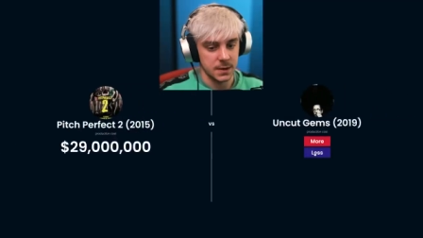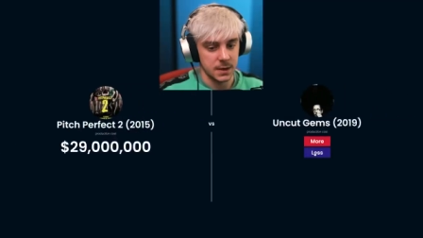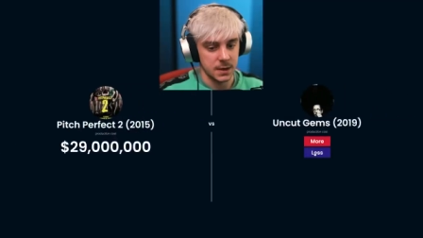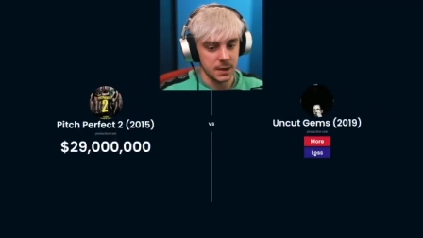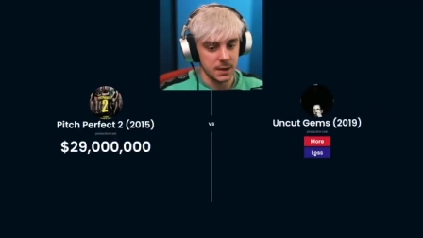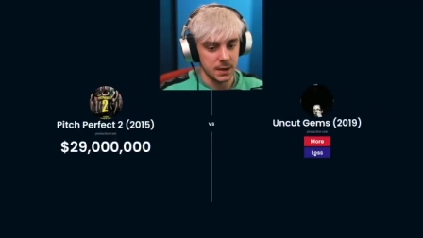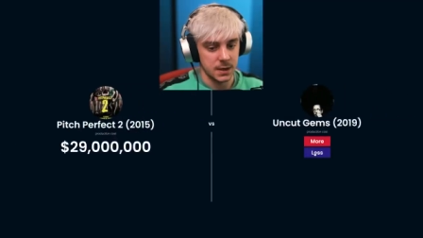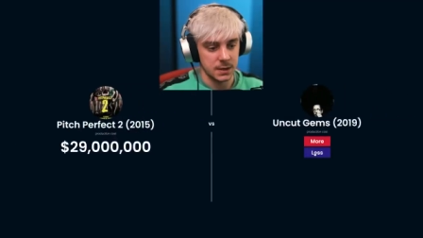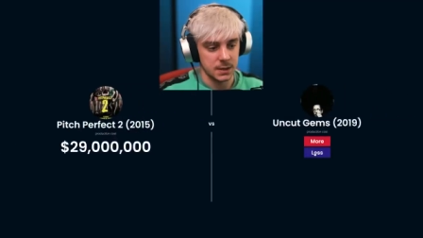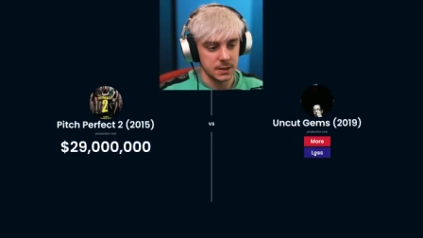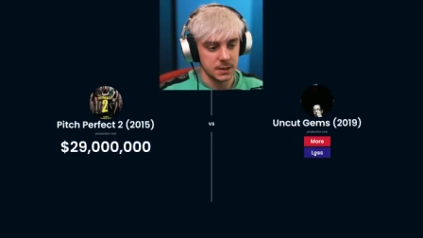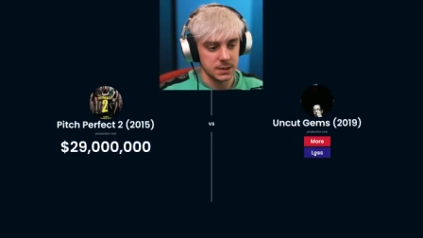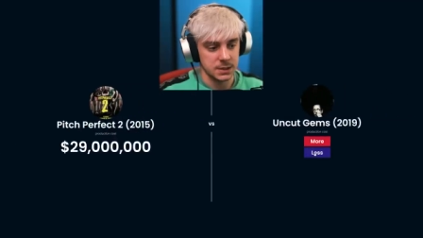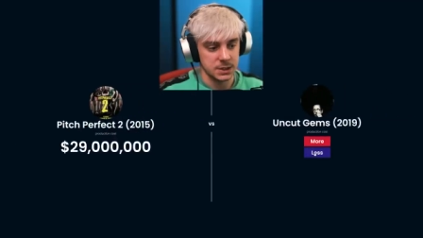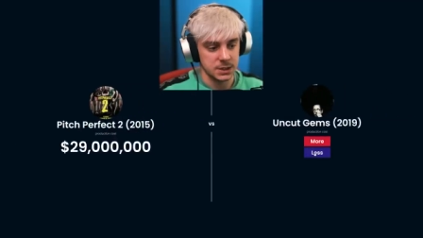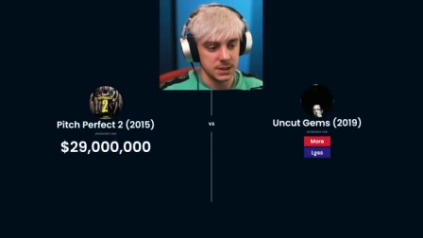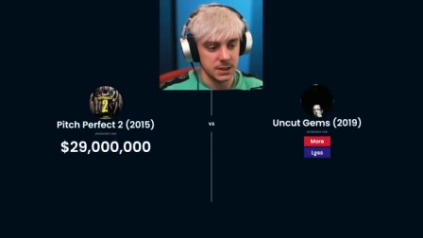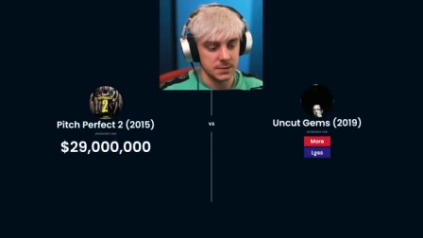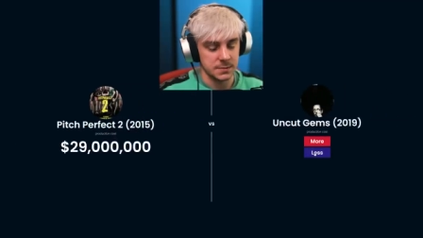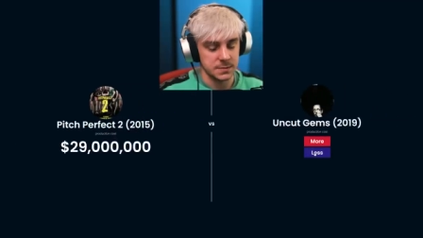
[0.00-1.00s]
Uh, Uncut
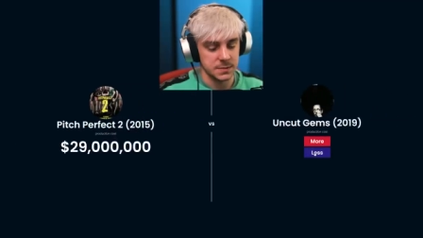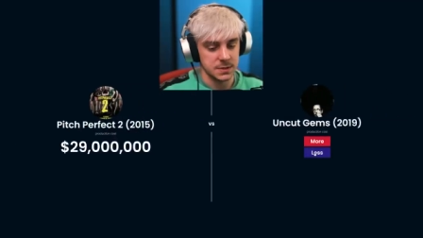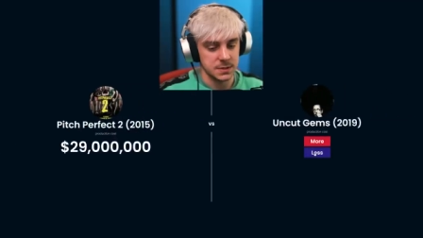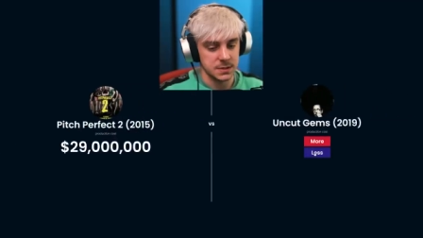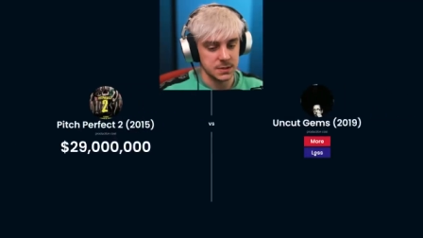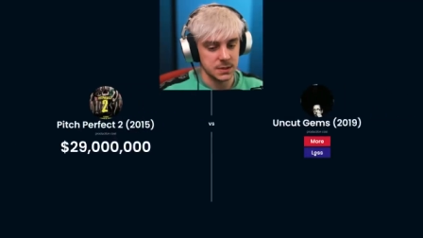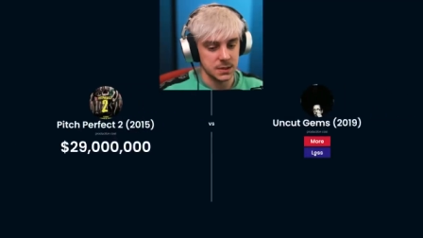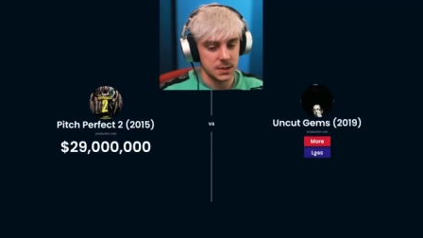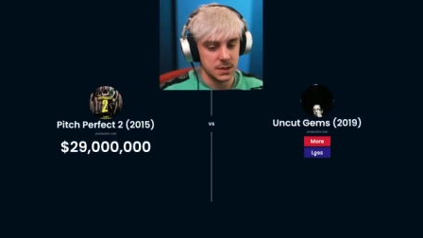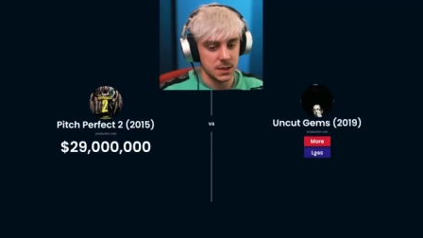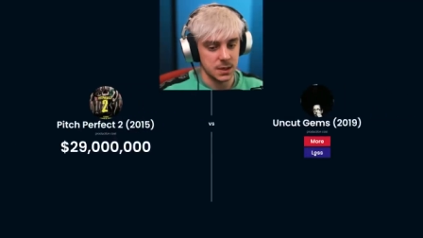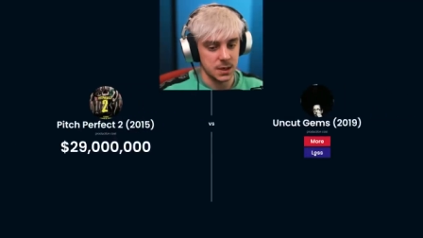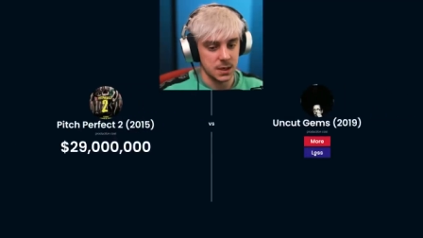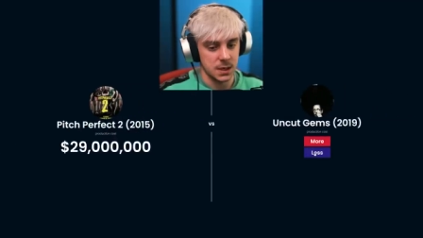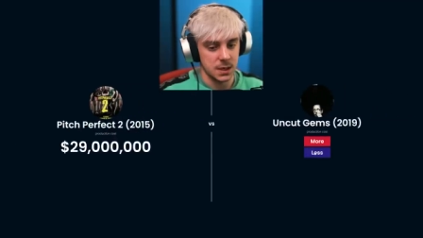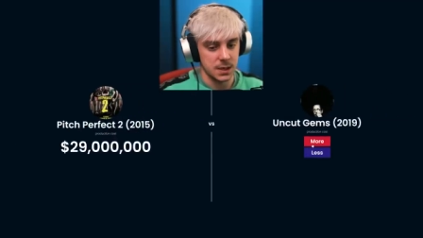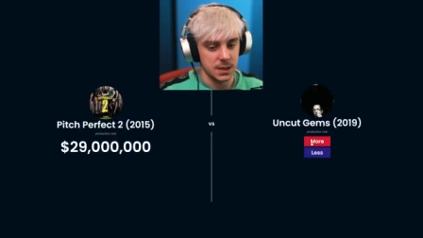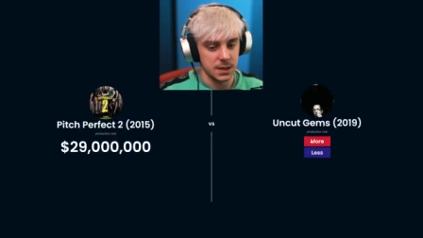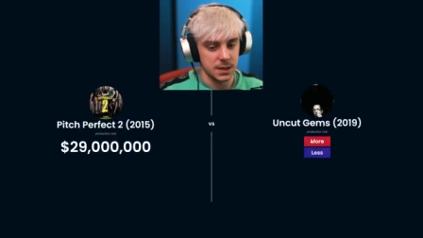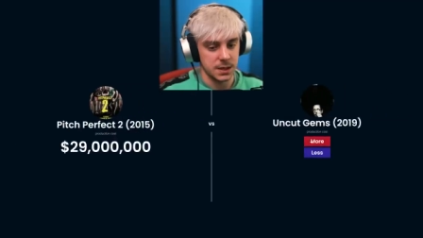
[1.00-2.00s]
Gems,
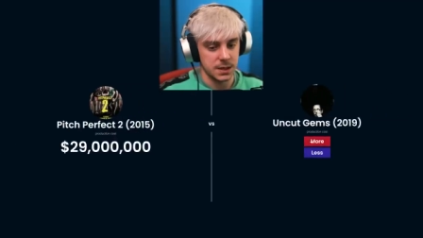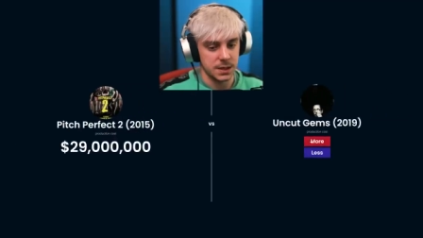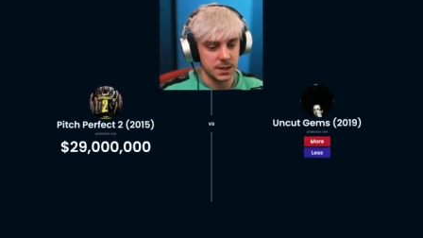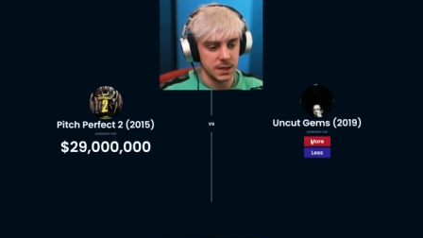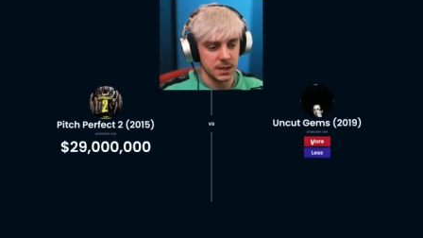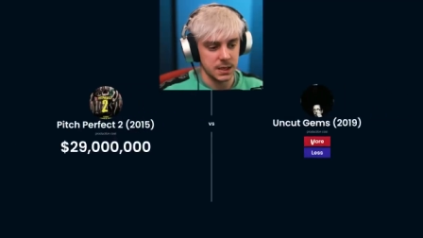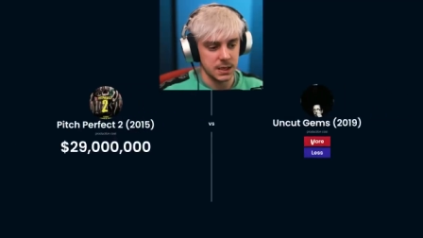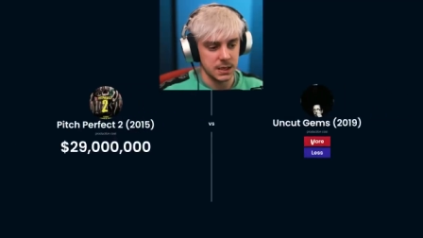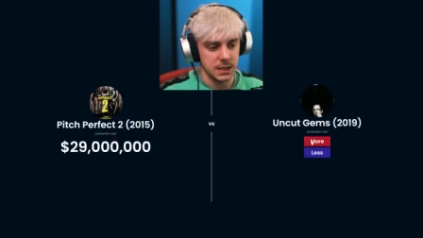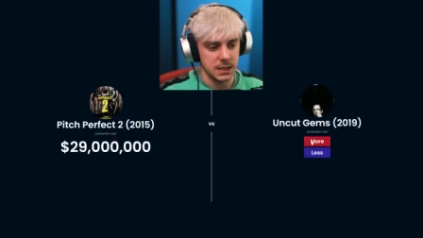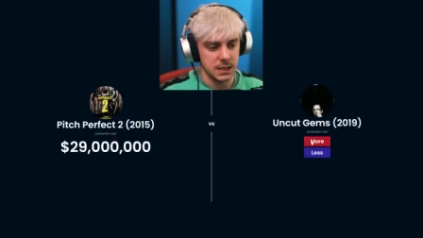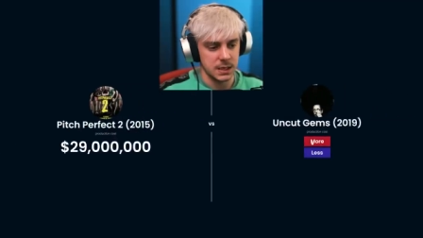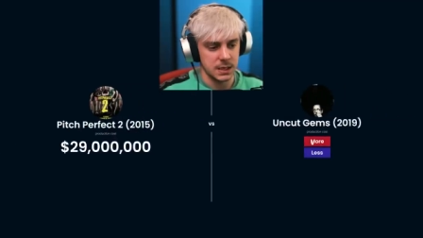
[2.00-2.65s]
I think